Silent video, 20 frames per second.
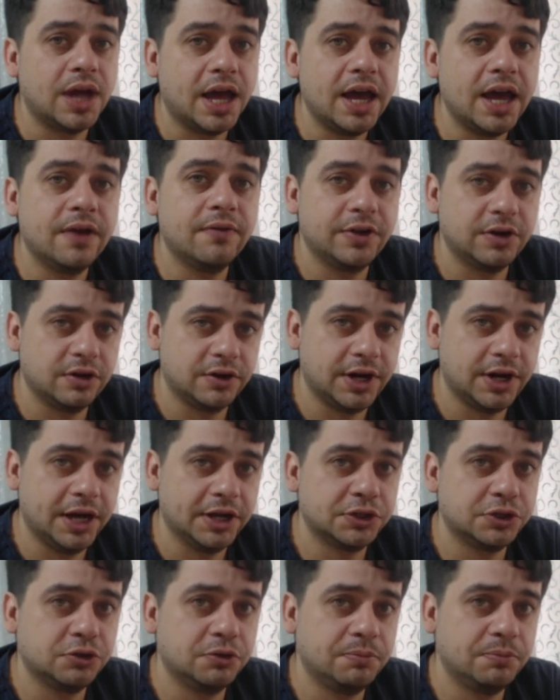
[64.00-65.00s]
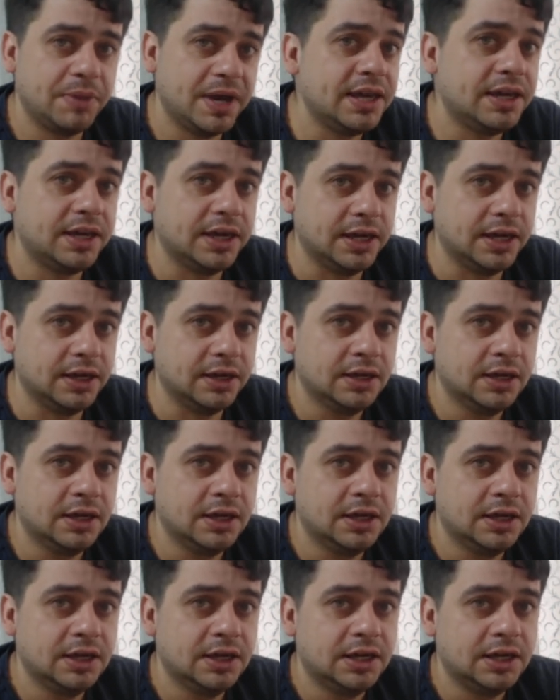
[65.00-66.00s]
have international banking,
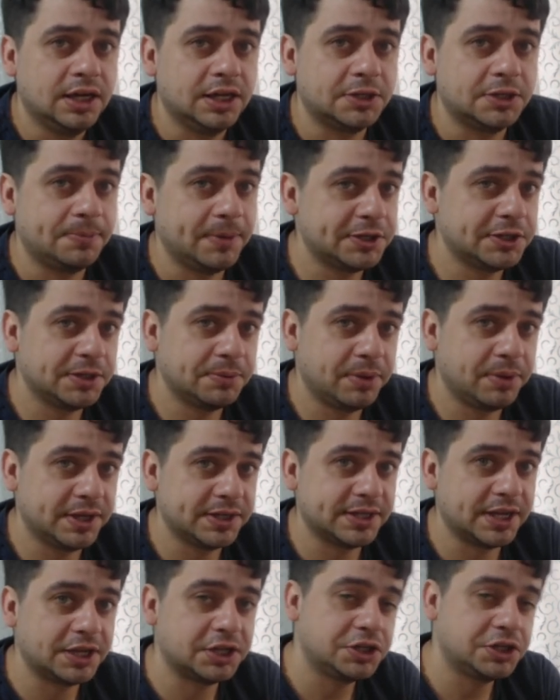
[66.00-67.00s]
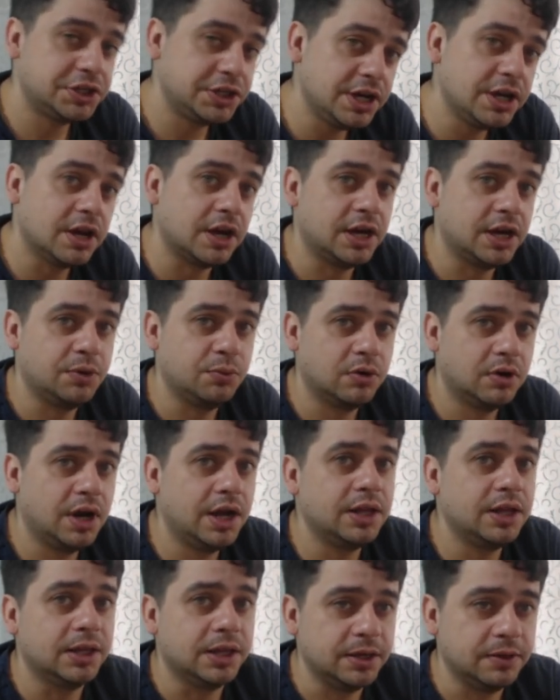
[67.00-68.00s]
especially places like Xi'an, where
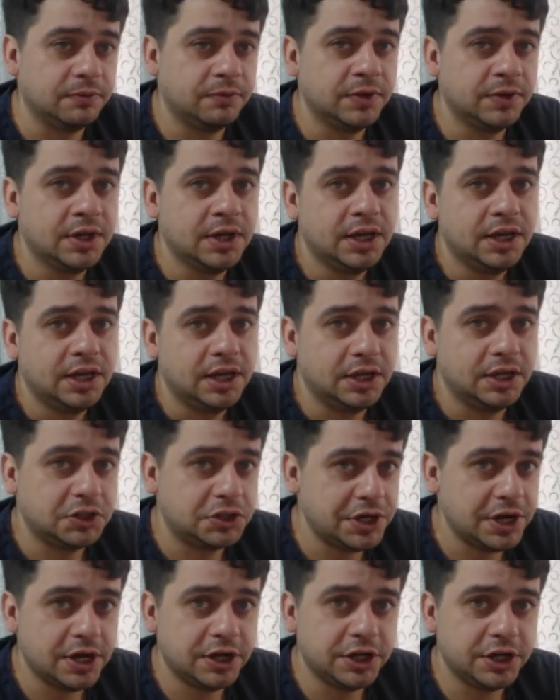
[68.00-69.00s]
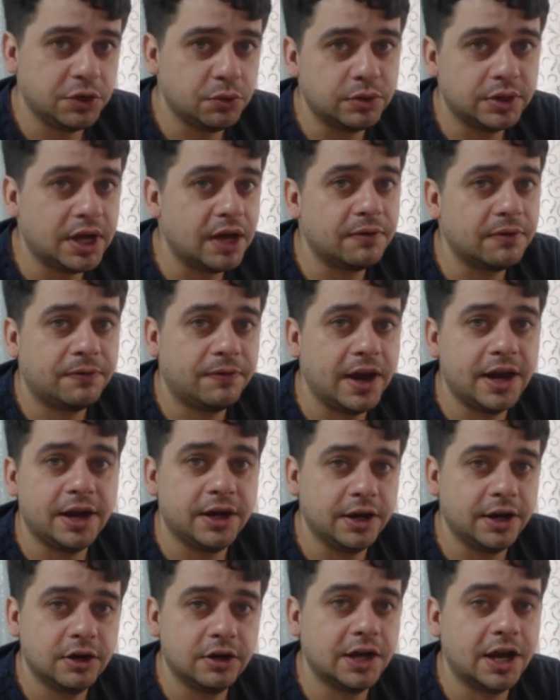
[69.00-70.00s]
I live. In Xi'an, you will not find
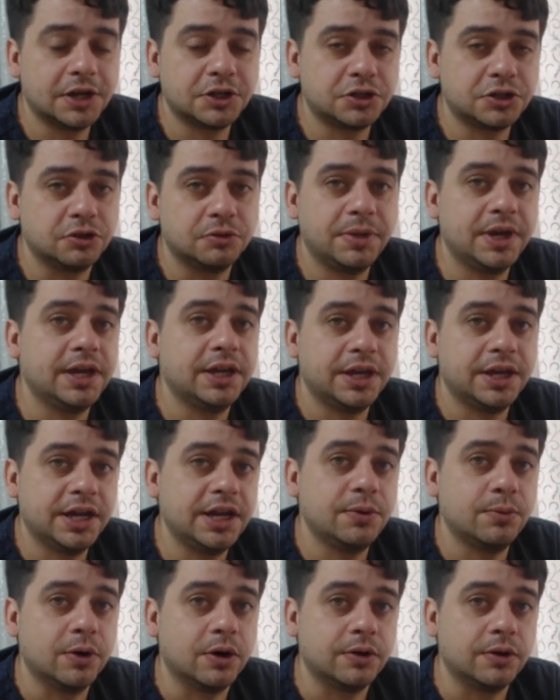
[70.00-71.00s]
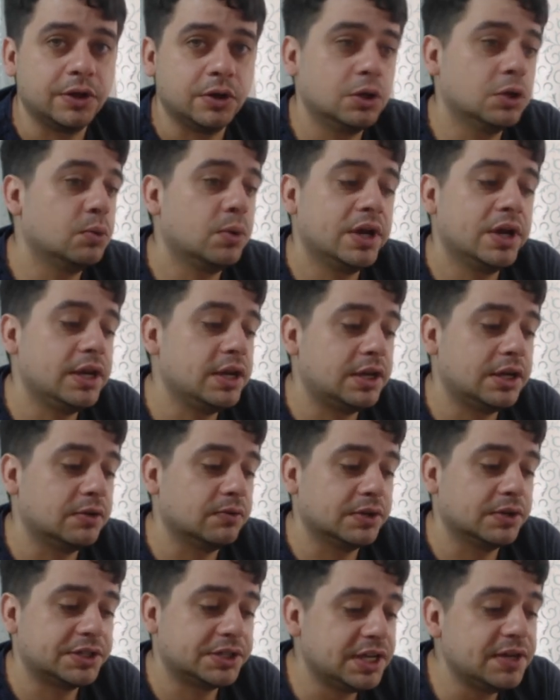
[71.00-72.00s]
an international bank anywhere. The only way you
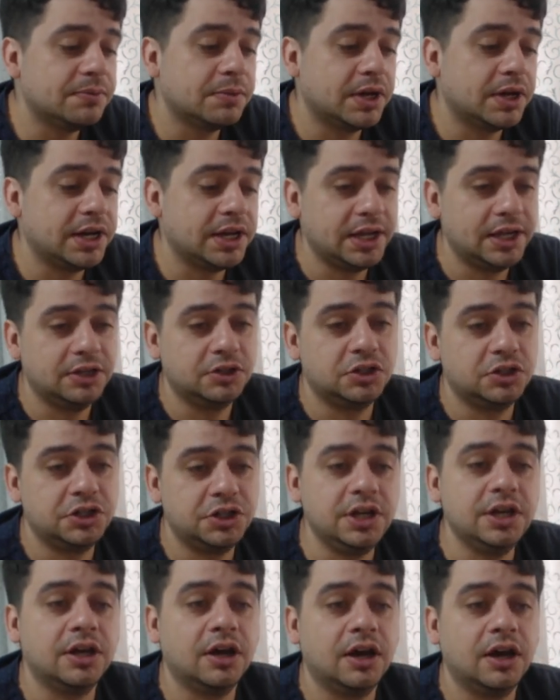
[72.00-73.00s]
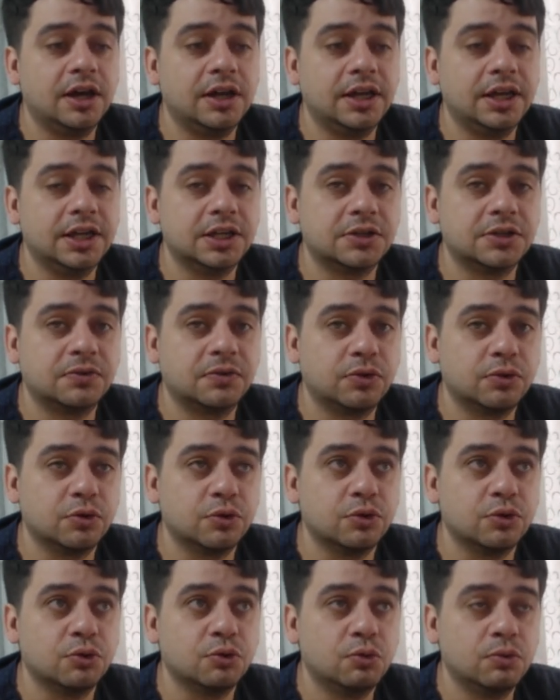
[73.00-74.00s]
can receive money in Xi'an is
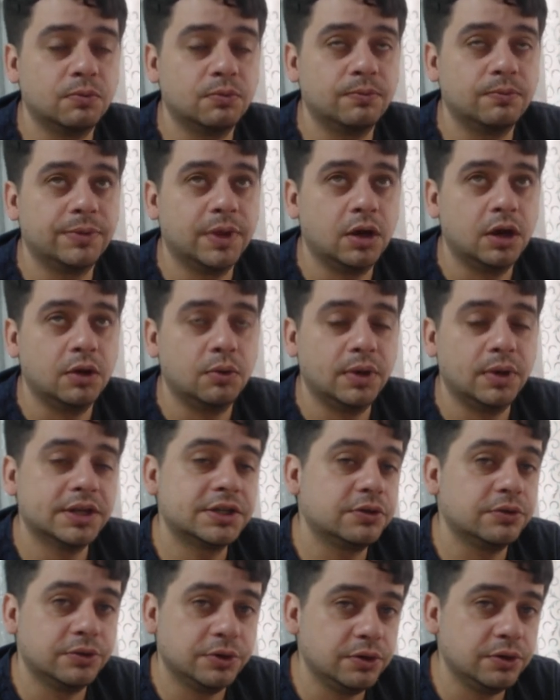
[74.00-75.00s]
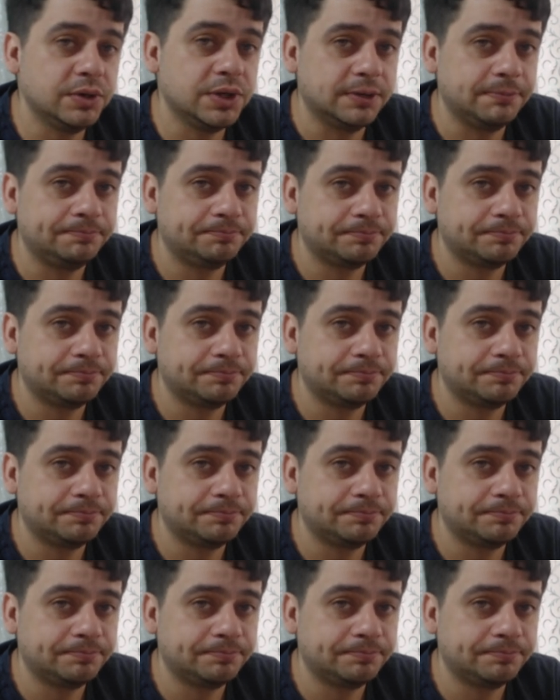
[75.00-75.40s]
through Western Union,